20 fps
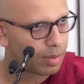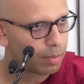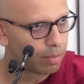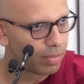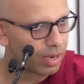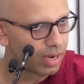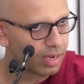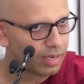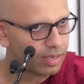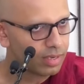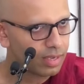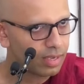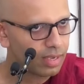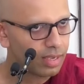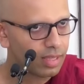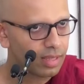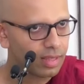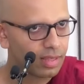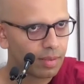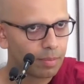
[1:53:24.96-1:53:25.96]
but
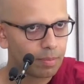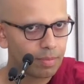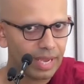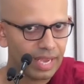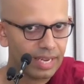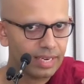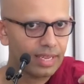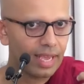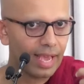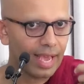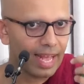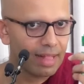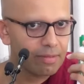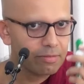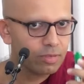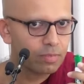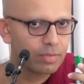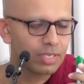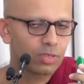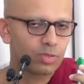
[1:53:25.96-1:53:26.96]
the pen
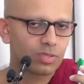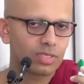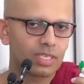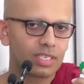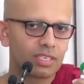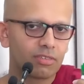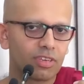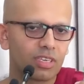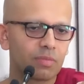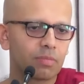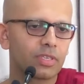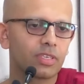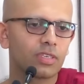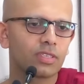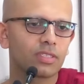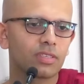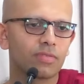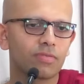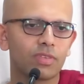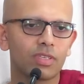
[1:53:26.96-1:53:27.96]
helps me to see green
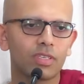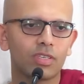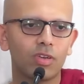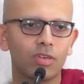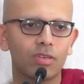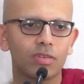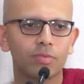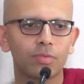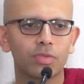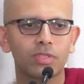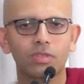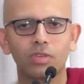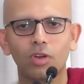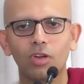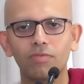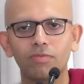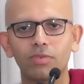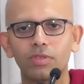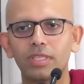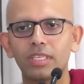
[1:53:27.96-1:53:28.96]
because if it, not, it was
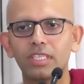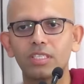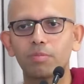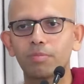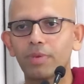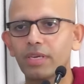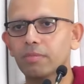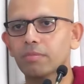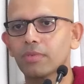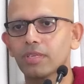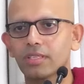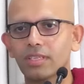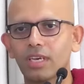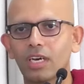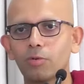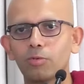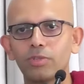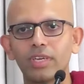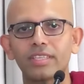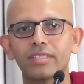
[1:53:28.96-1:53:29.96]
not for these pigments,
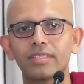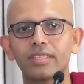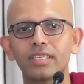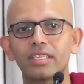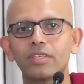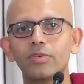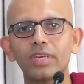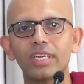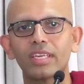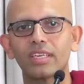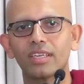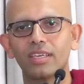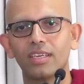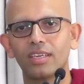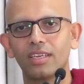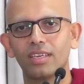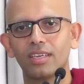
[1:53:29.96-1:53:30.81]
how would I see green?